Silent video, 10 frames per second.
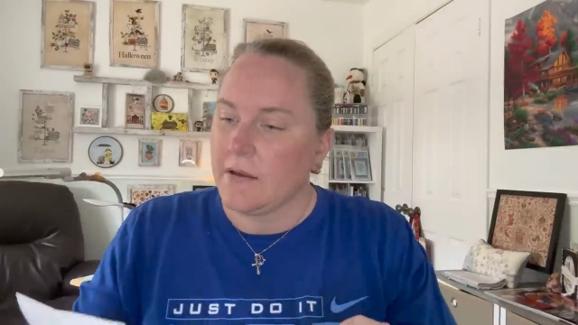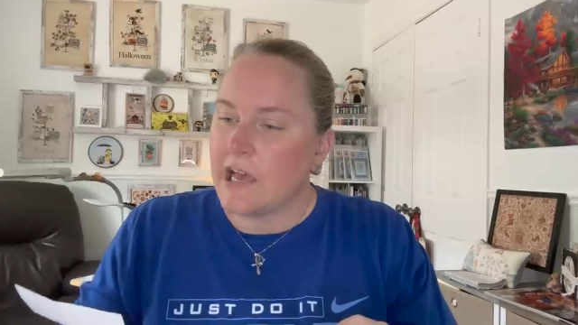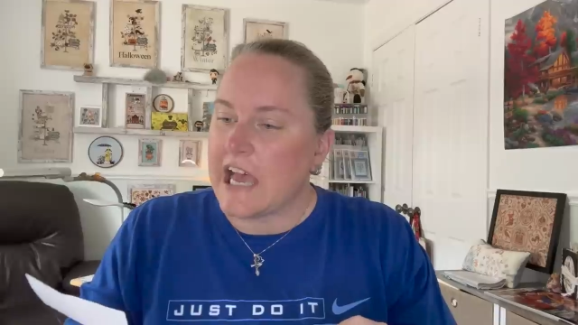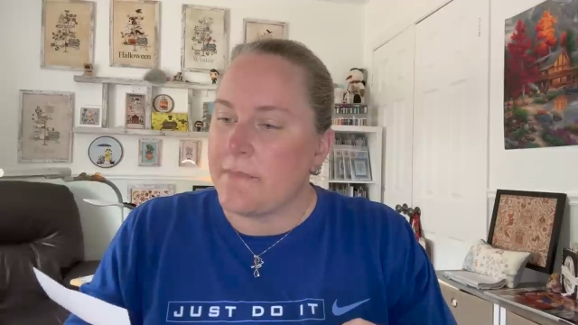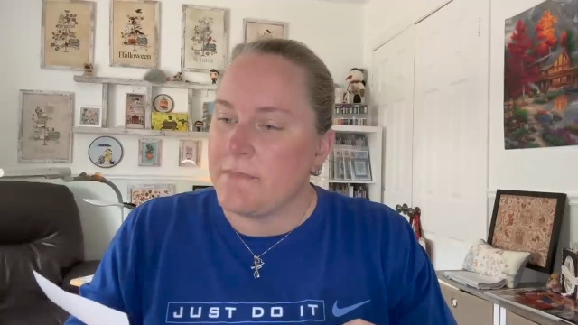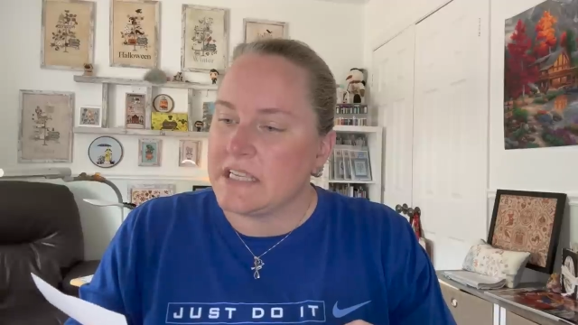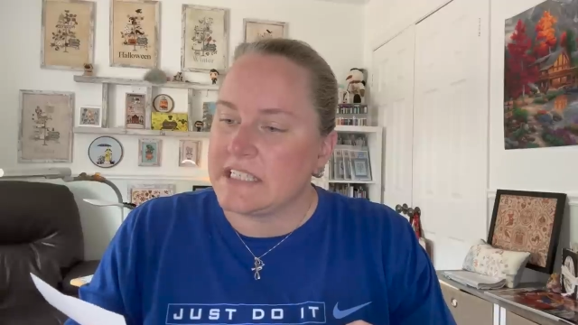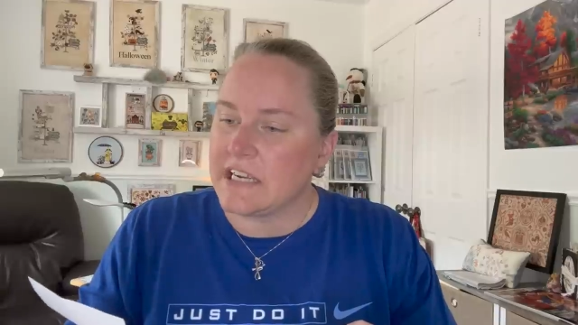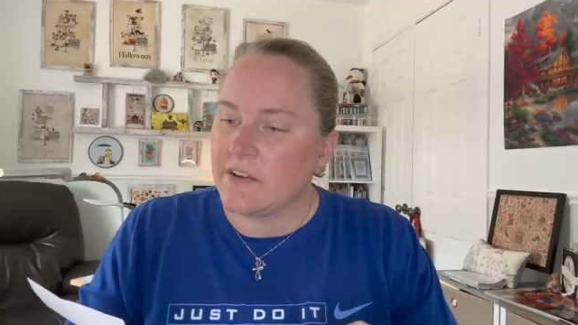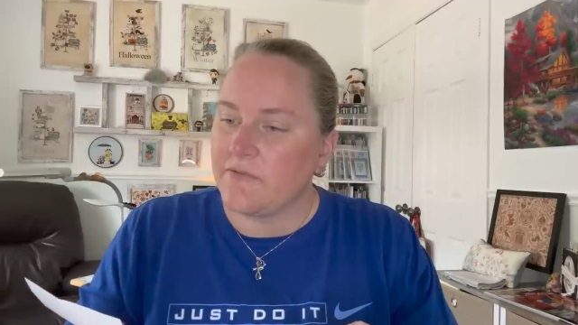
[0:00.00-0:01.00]

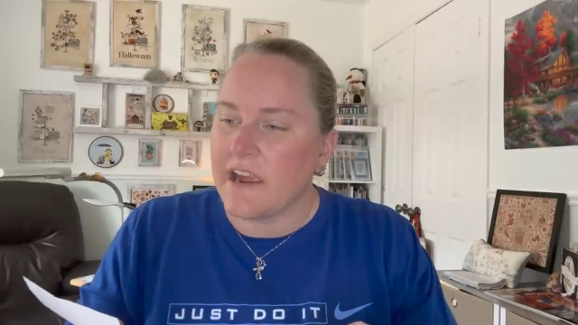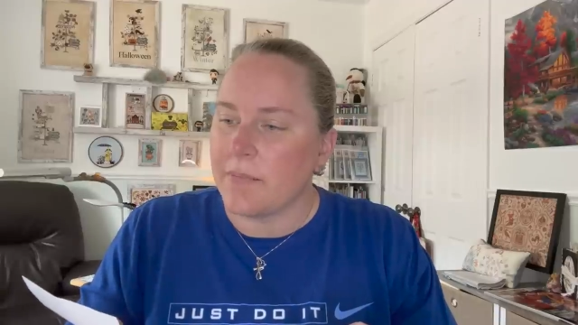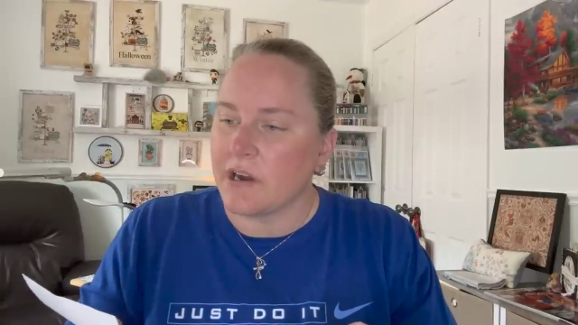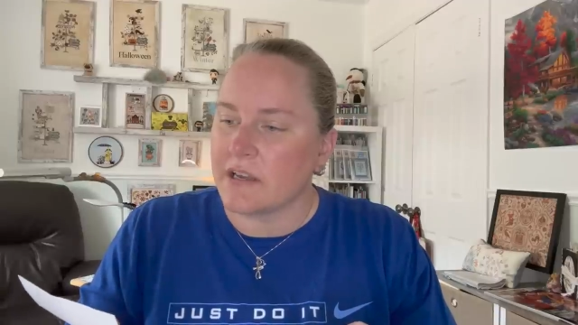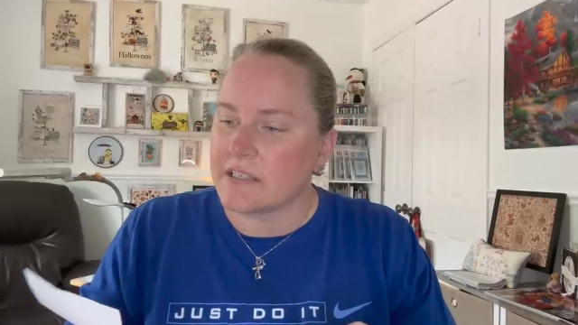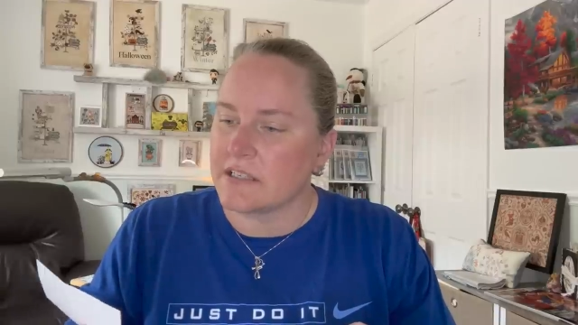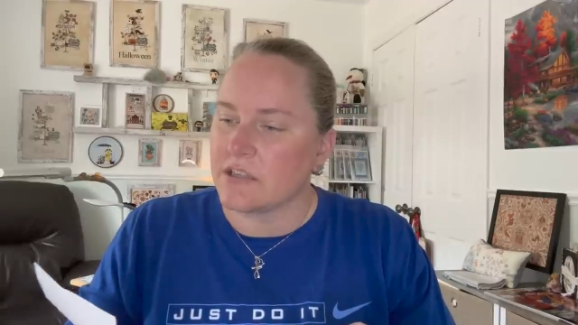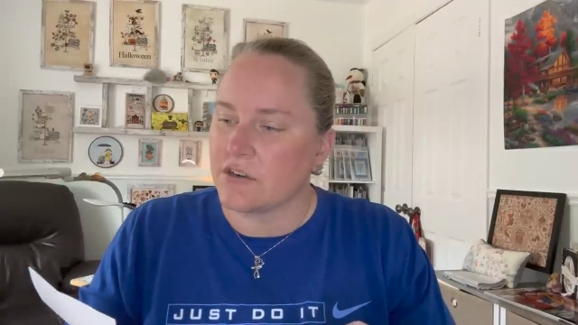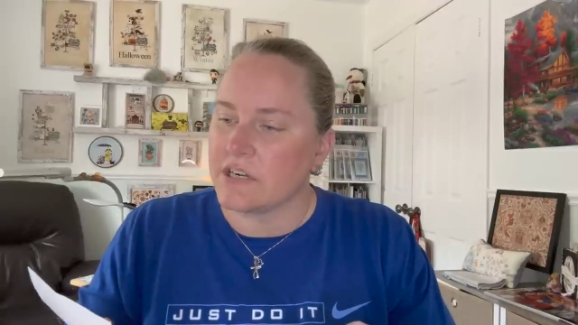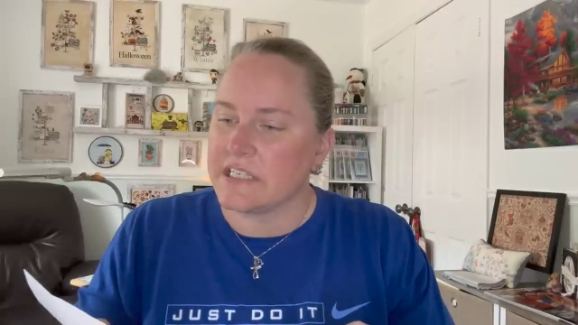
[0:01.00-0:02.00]
Mystic Fabrics
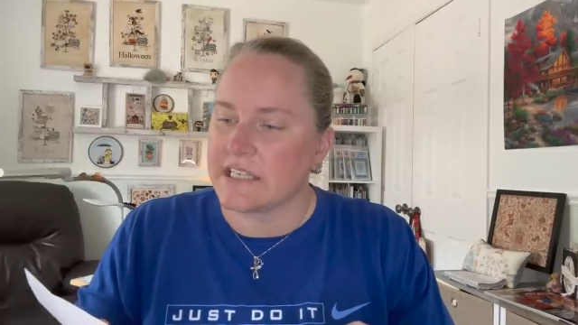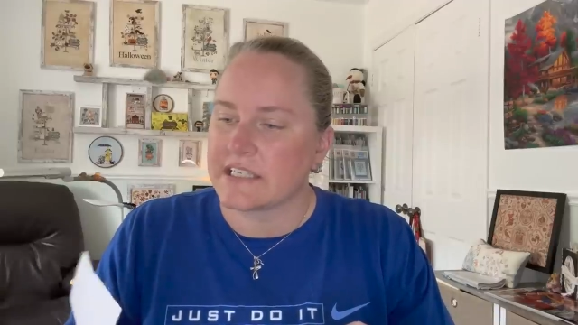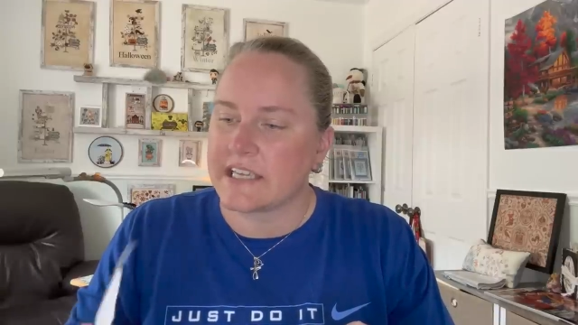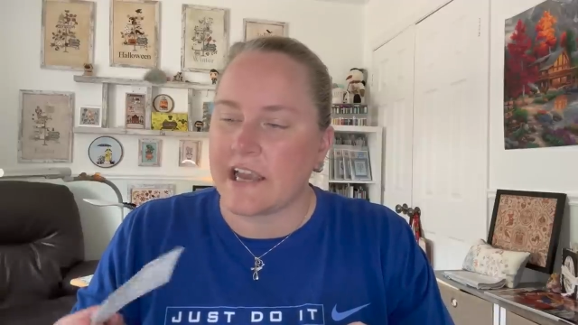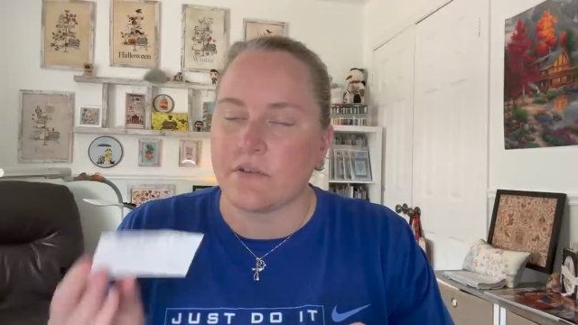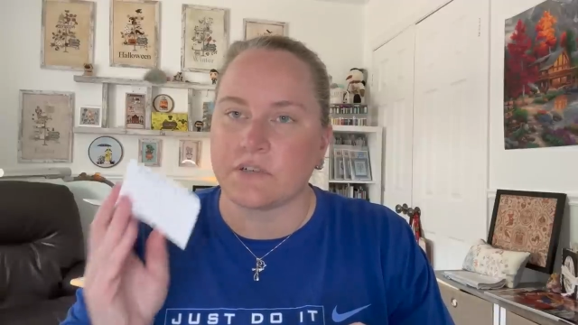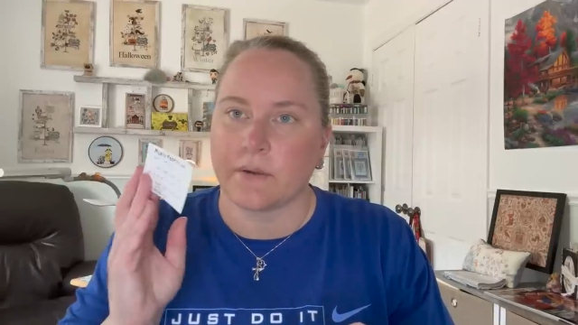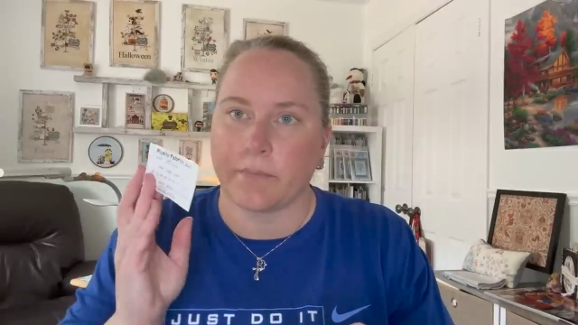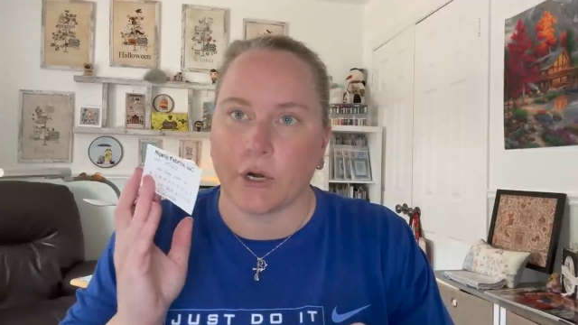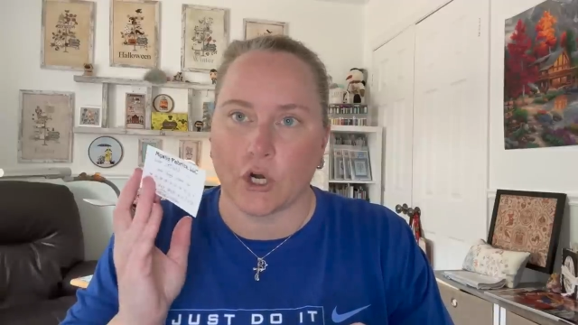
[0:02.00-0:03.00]
36 count
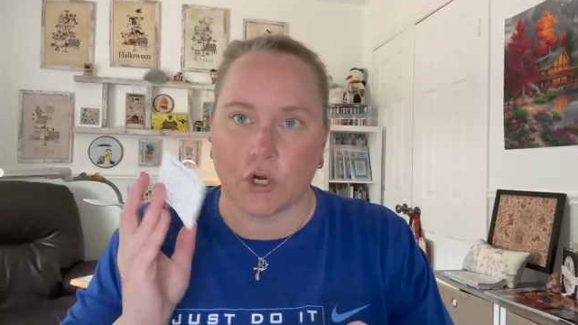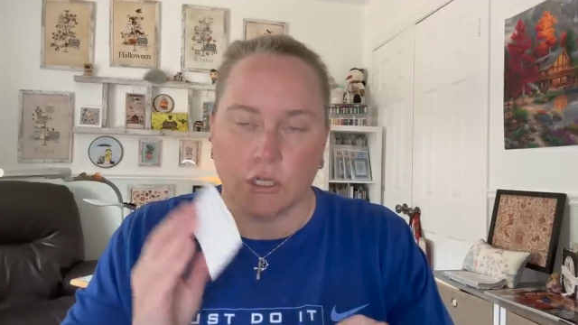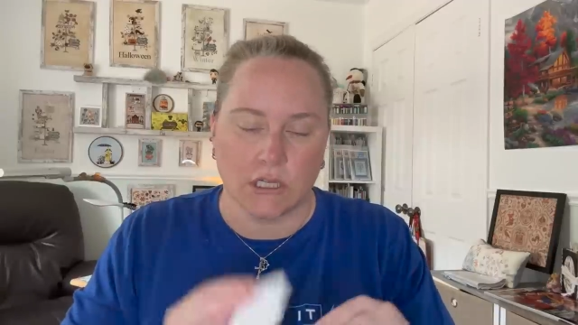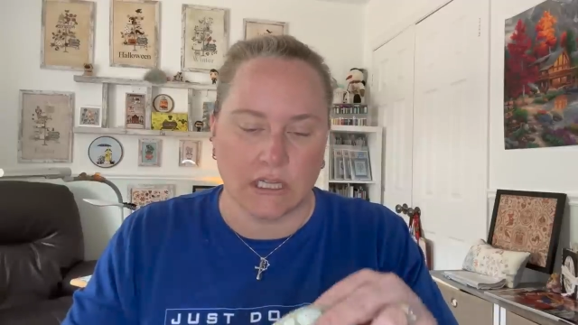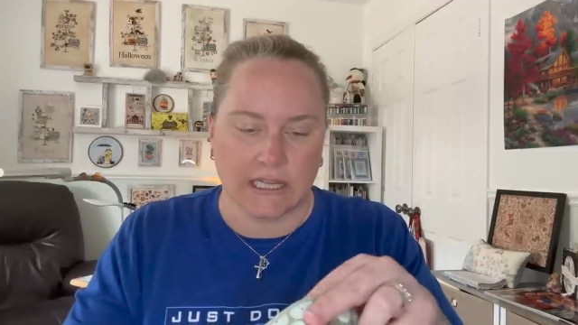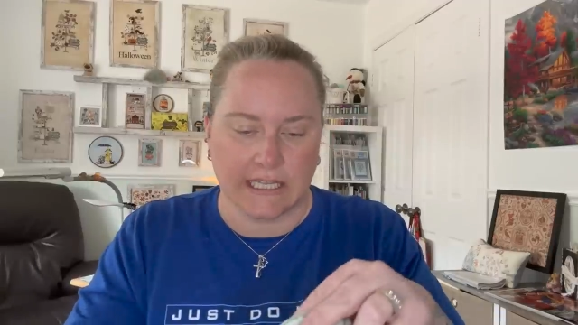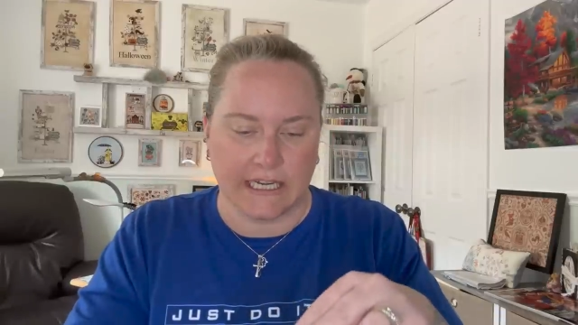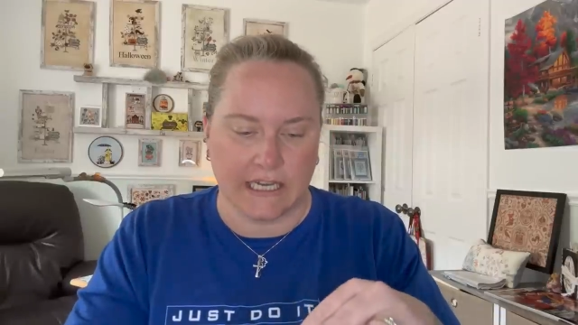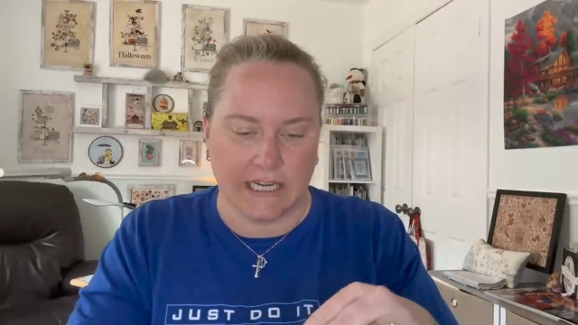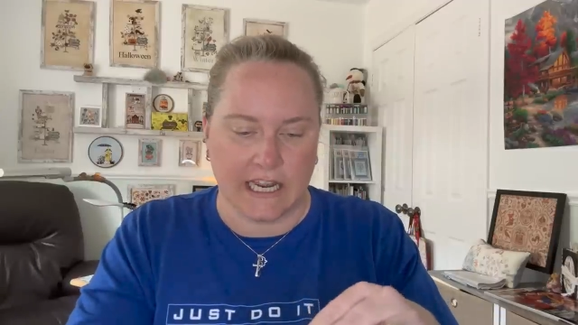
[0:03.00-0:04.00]
pearl
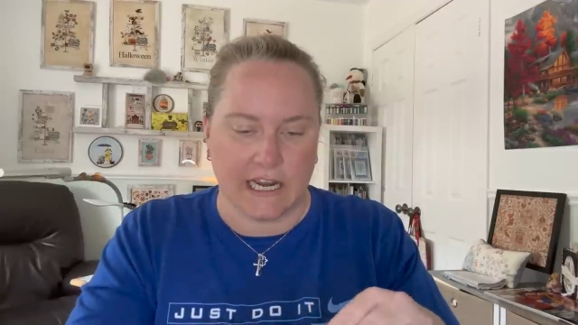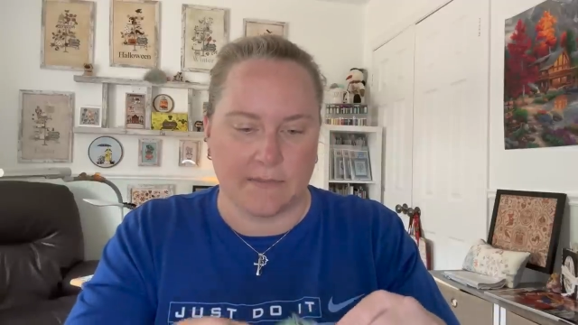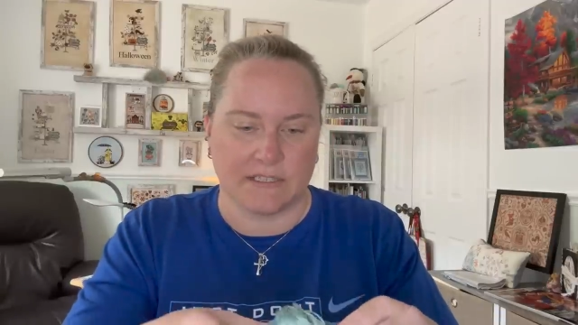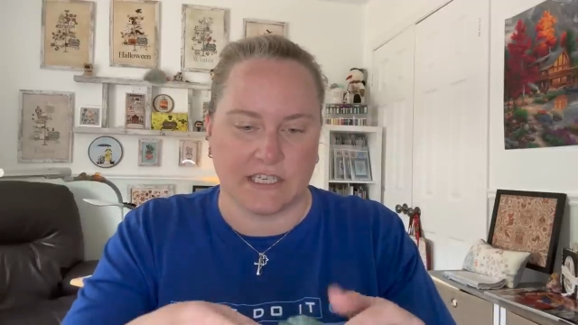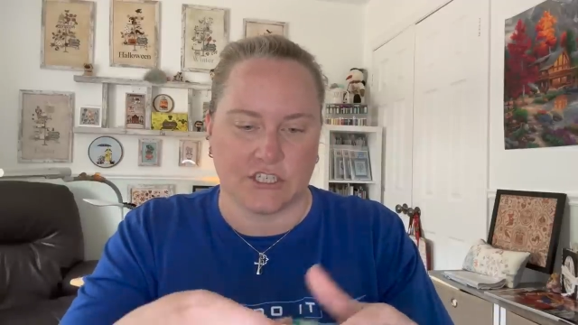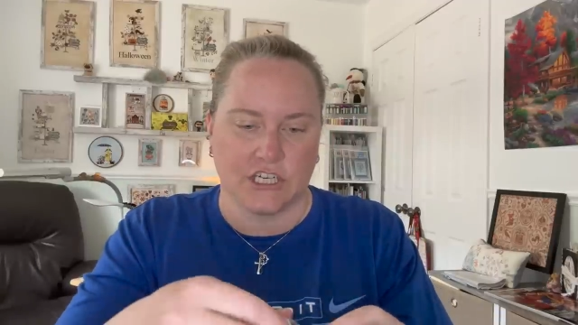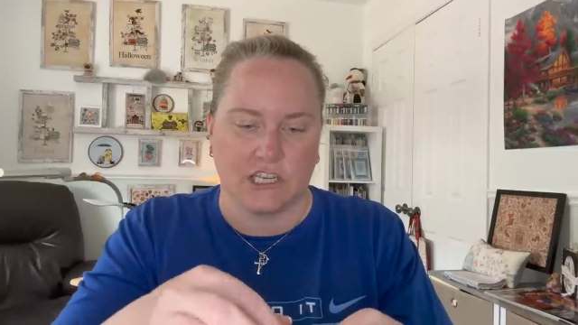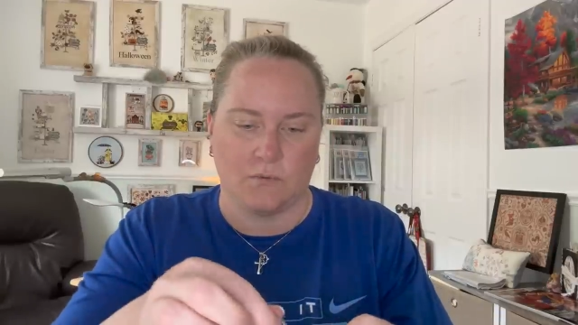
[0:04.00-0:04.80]
linen. And I'm stitching it